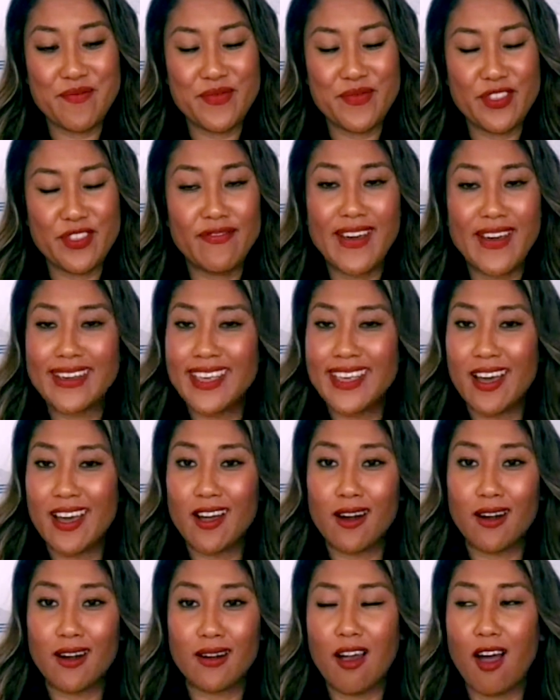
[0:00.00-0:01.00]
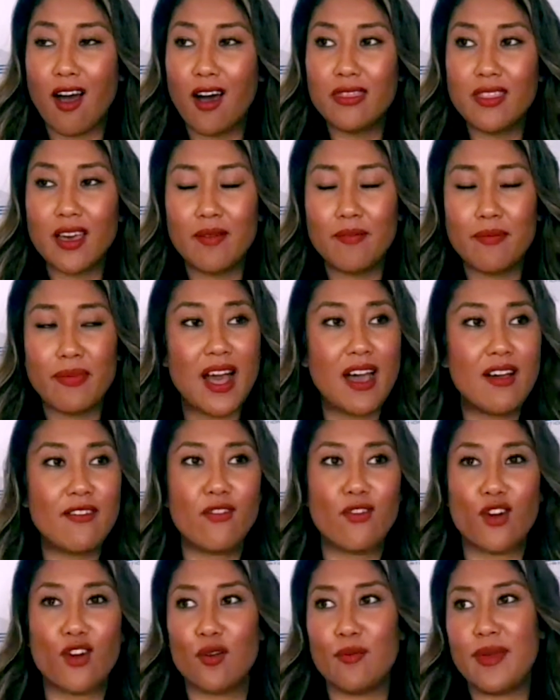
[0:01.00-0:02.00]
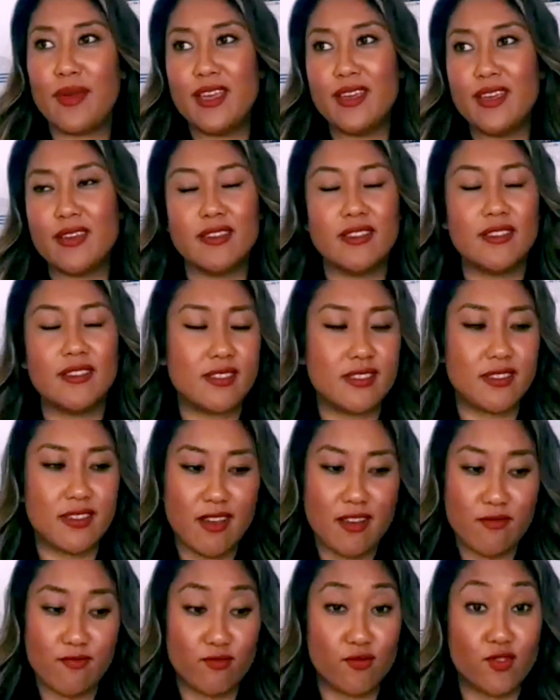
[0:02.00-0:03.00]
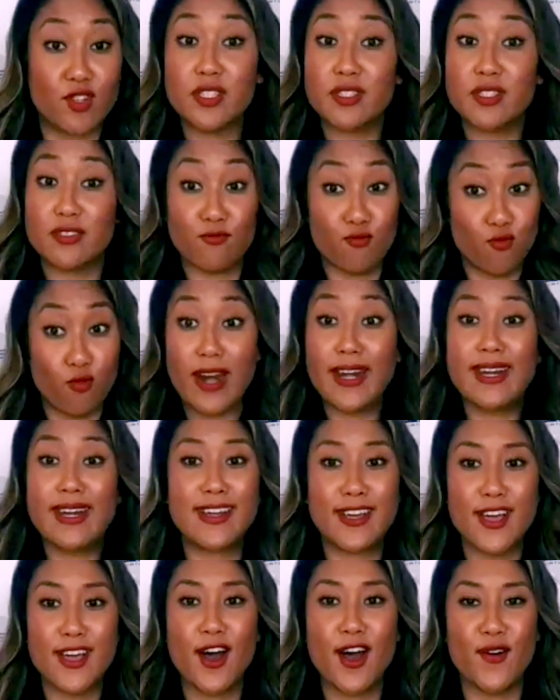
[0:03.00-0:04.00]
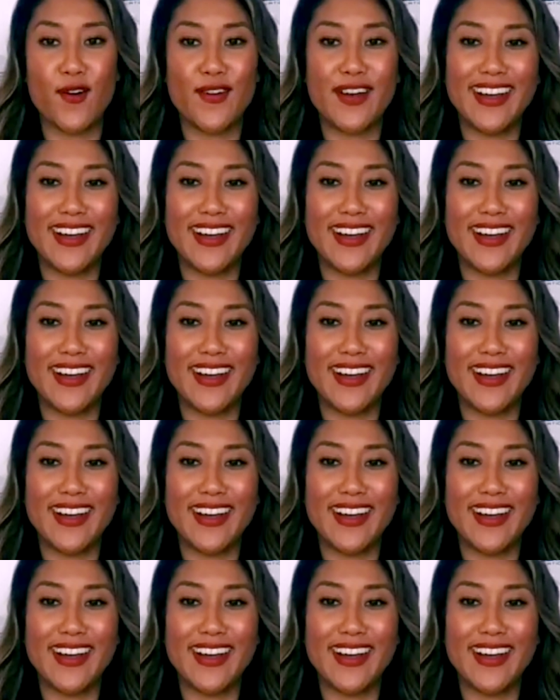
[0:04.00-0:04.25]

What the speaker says: the fact that our online platform is just ready to go,